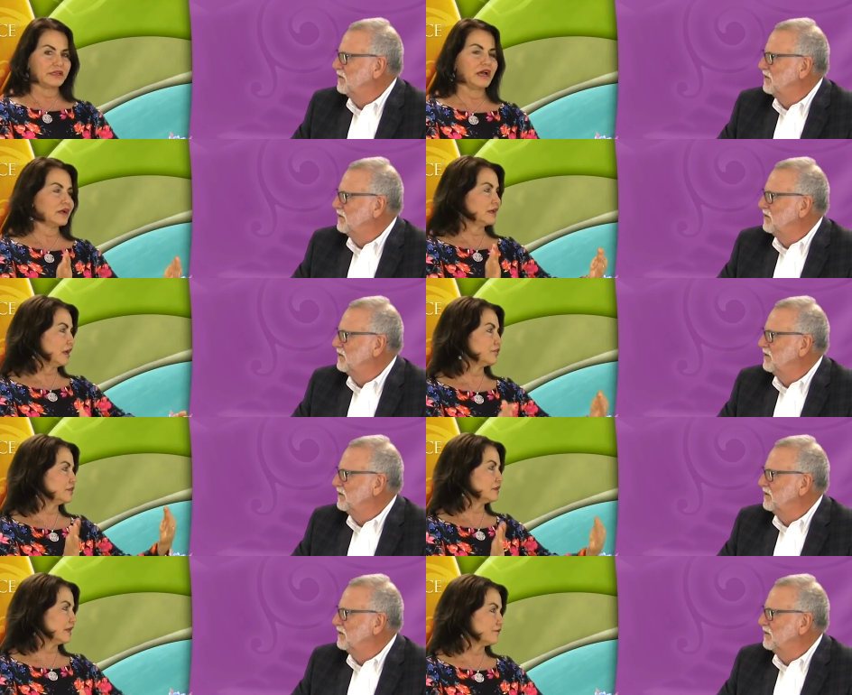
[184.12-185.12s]
Speaker 1: young,
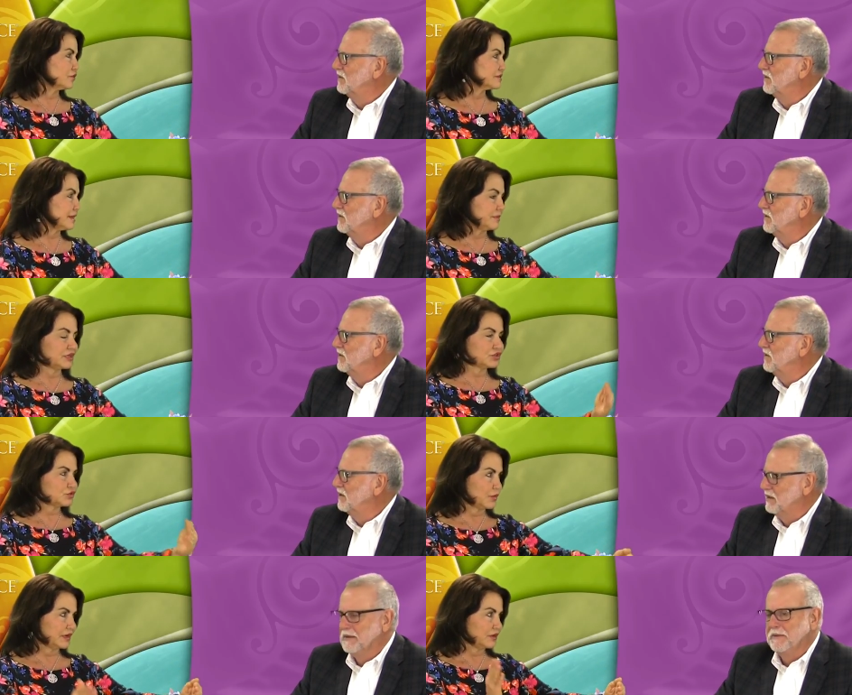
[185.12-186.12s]
healthy levels. That
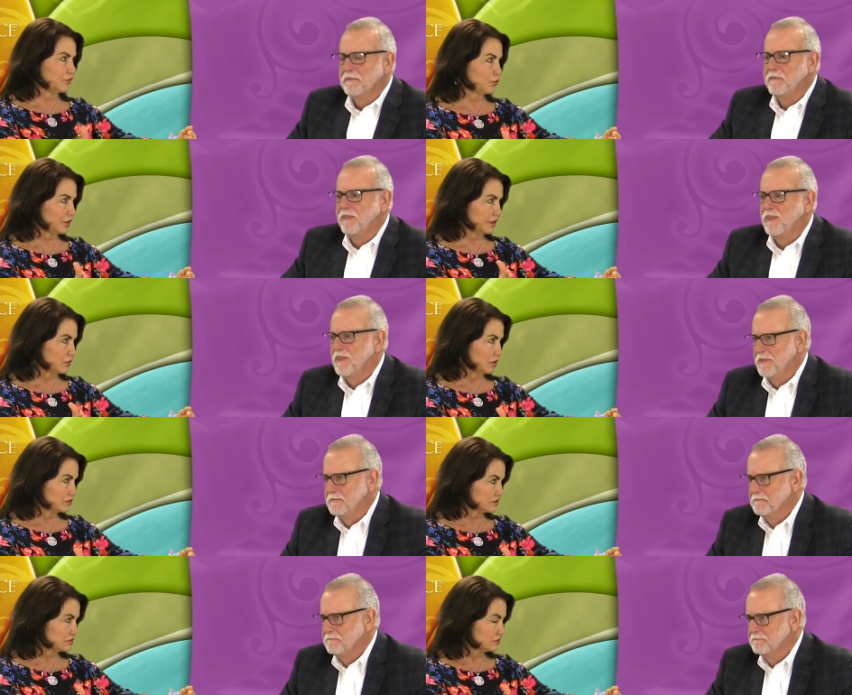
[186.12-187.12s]
means 20 to 40 year
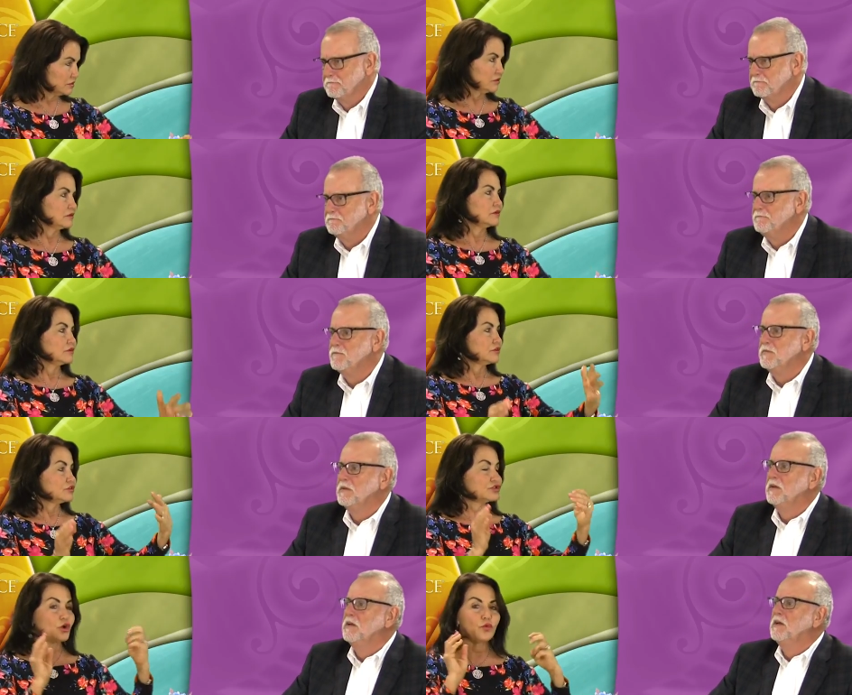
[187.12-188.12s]
olds.
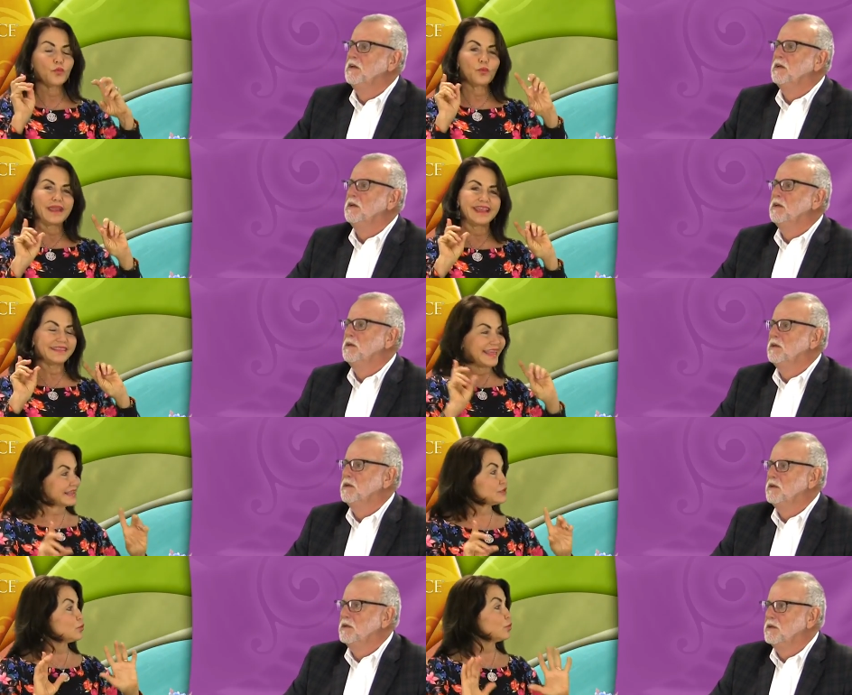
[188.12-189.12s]
So we
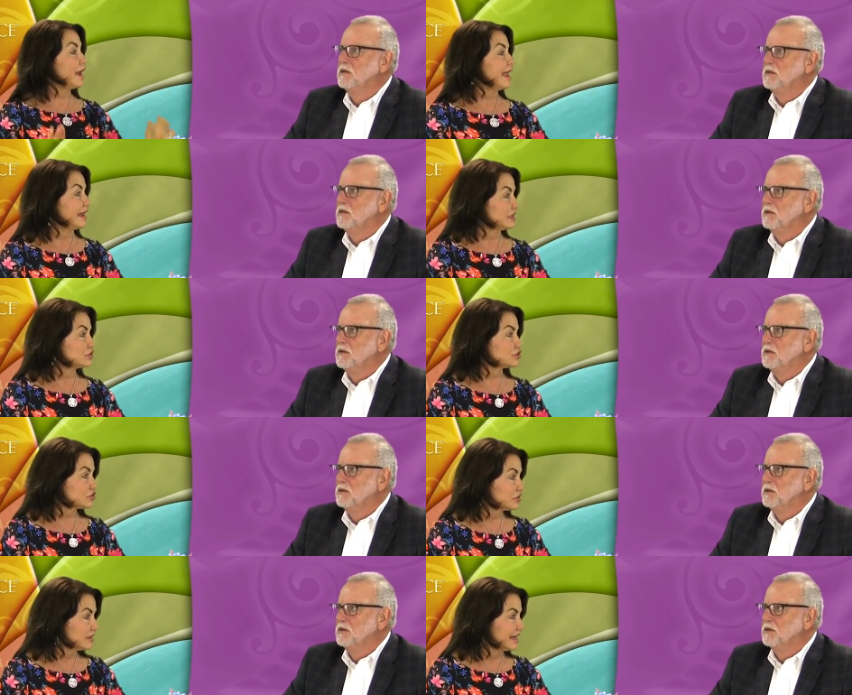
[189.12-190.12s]
that's a
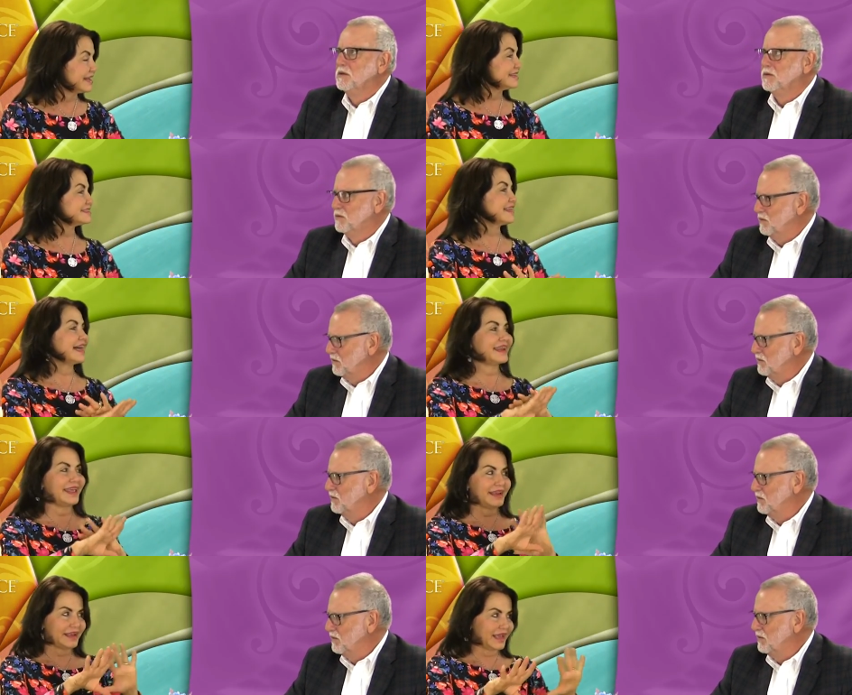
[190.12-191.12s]
range. It is
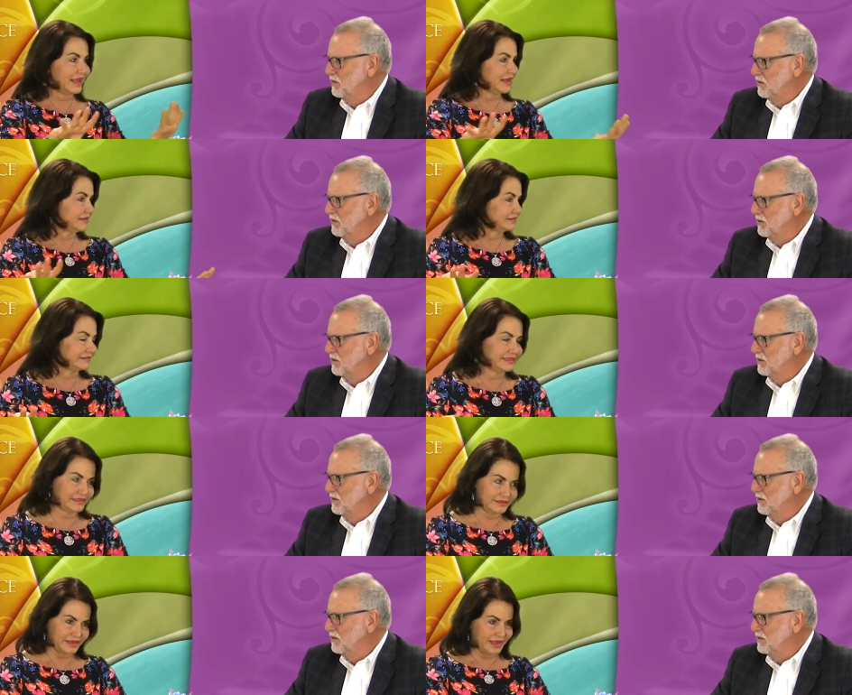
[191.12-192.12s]
not a, a,
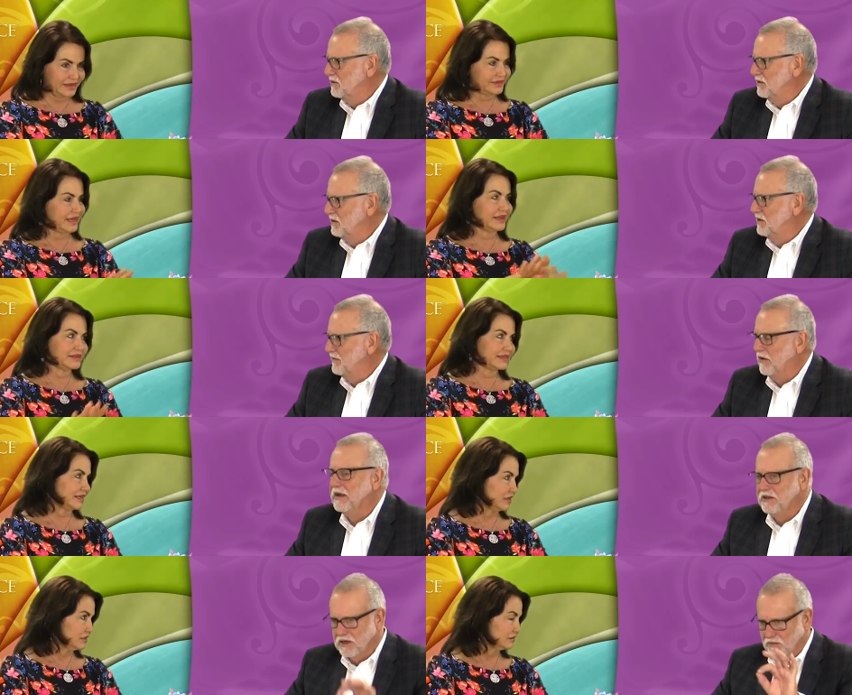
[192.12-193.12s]
a done
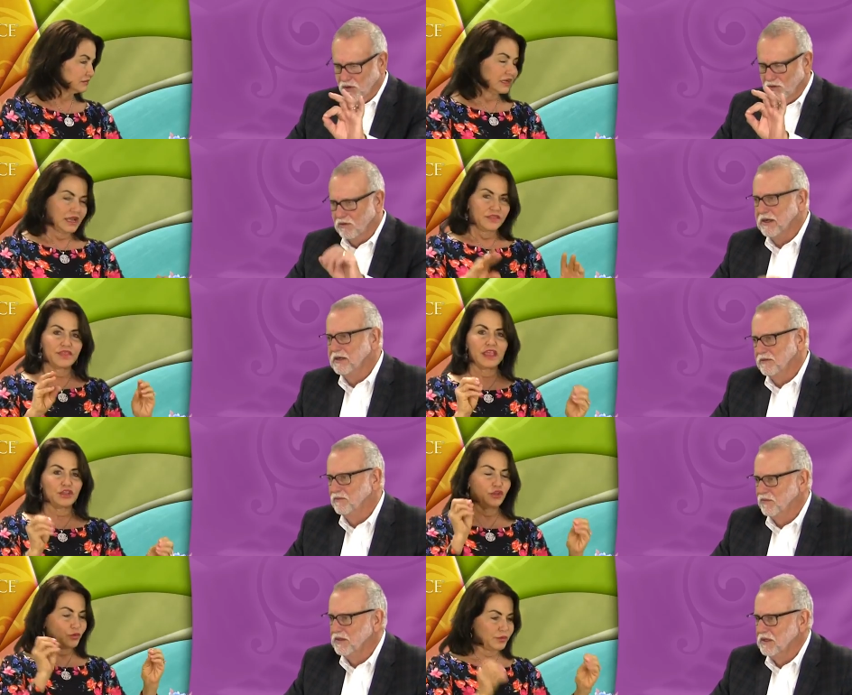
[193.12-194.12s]
Defined deal number, right.
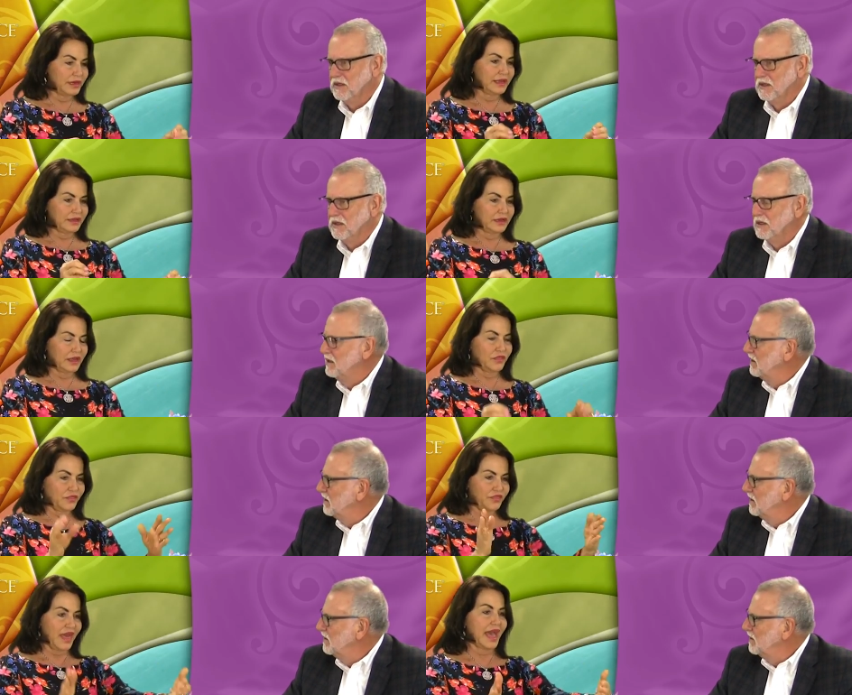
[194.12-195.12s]
that you need
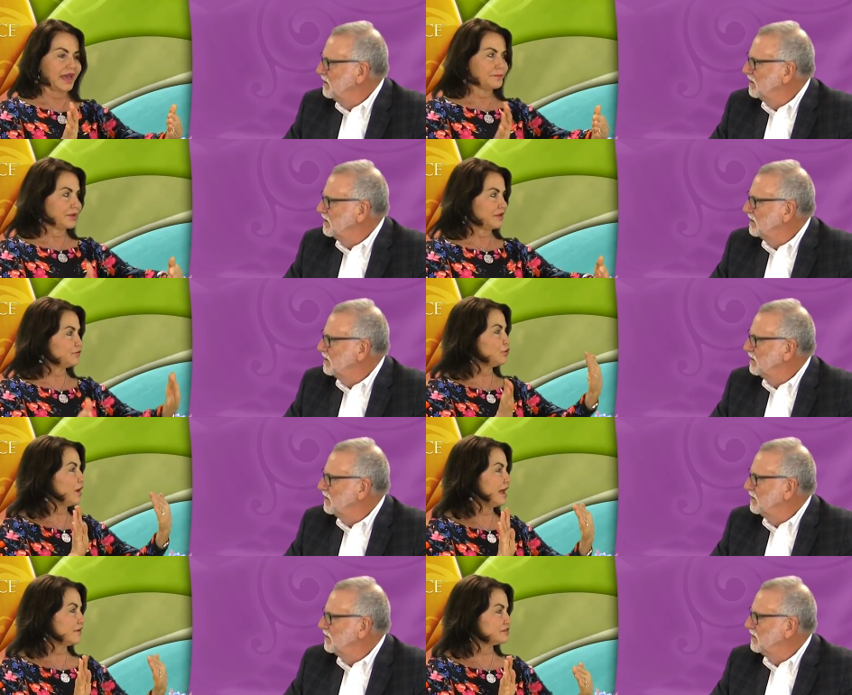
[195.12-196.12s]
that. But if
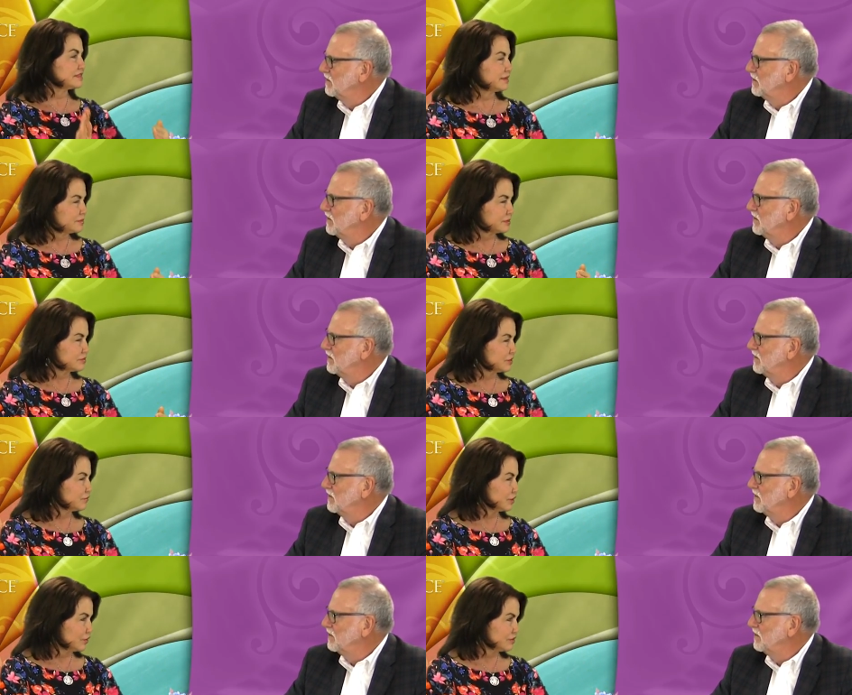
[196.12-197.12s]
you have symptoms
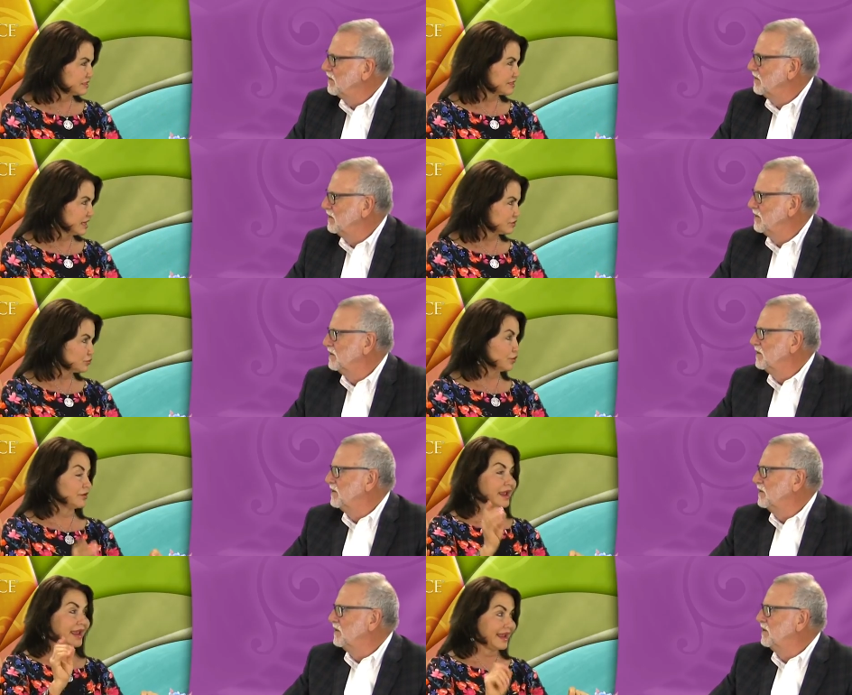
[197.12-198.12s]
of low
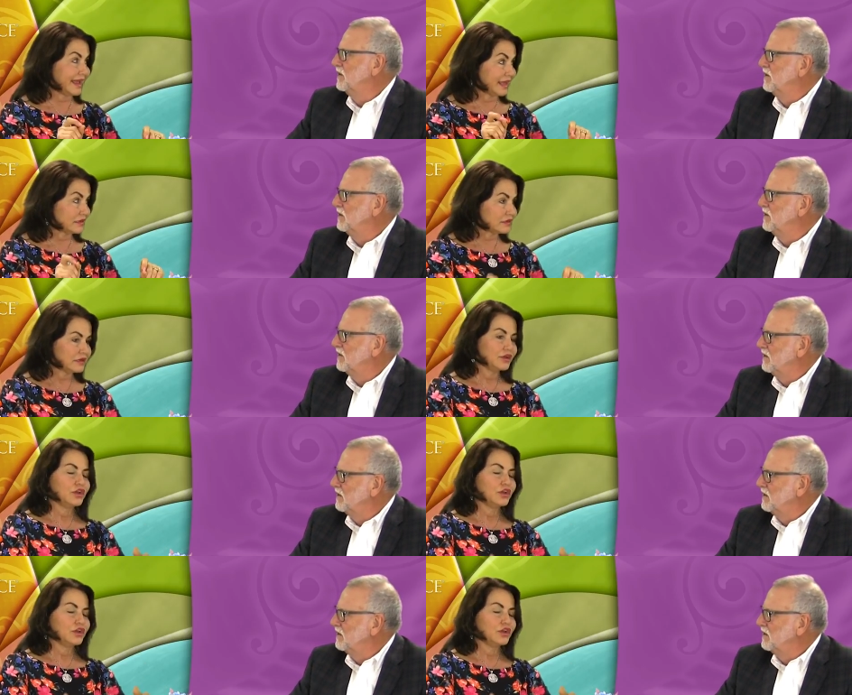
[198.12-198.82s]
testosterone and